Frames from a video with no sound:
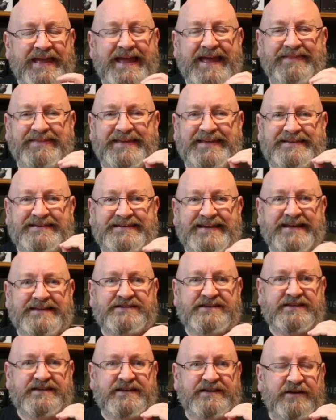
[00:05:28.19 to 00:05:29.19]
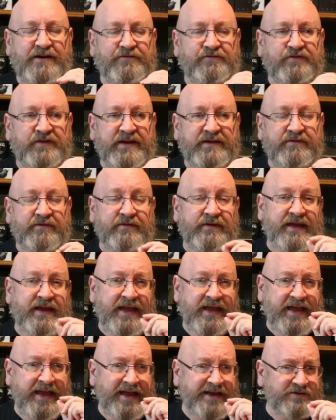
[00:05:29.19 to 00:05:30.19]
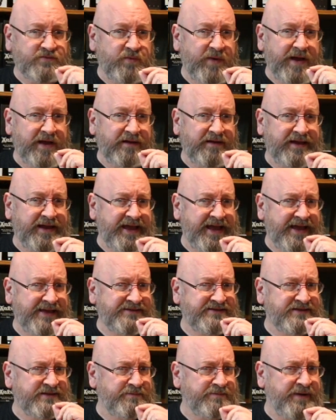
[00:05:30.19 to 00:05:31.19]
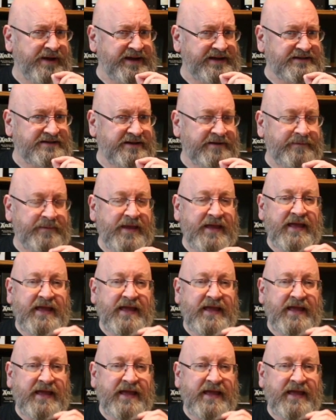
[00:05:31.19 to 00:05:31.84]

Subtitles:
and the intensity of flavor as well as the bite.